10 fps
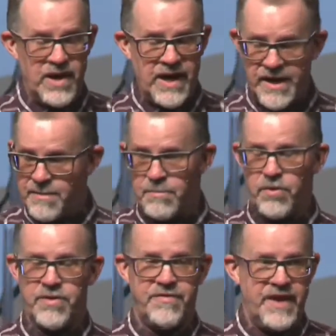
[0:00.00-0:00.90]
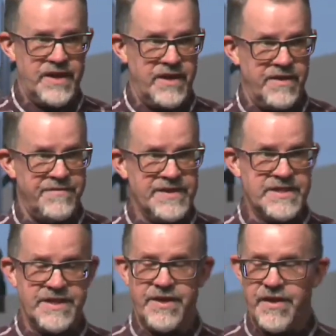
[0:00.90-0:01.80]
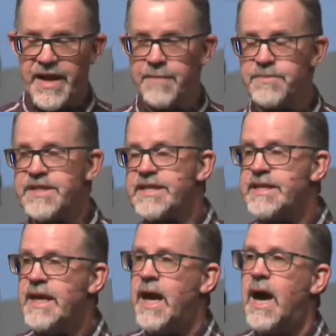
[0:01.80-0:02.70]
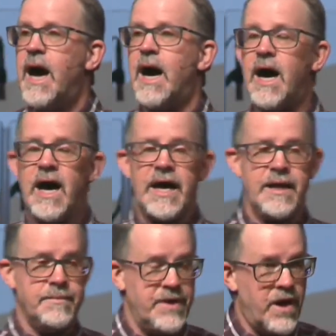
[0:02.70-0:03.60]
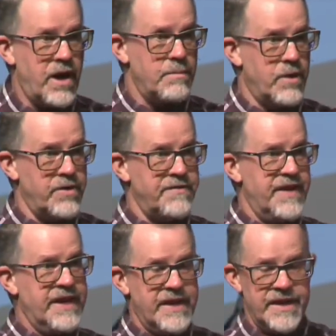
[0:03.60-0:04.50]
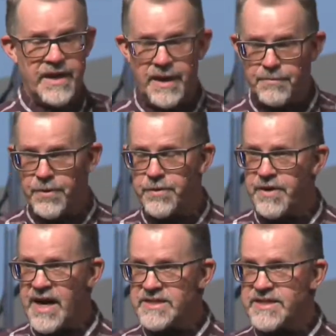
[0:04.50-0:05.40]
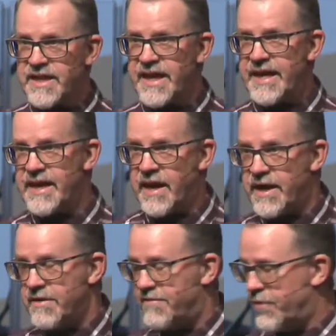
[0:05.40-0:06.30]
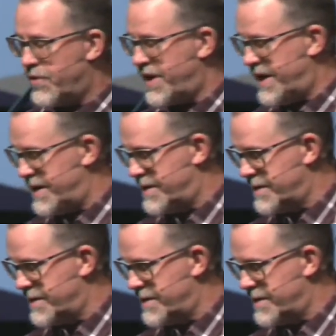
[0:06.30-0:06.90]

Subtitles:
I am motivated. If it's near empty, I am not motivated. I procrastinate. I avoid.